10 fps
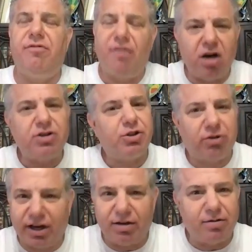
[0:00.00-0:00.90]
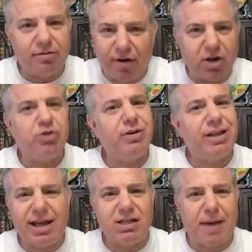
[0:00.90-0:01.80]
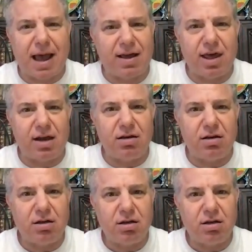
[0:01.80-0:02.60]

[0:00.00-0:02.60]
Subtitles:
fostering kids back then?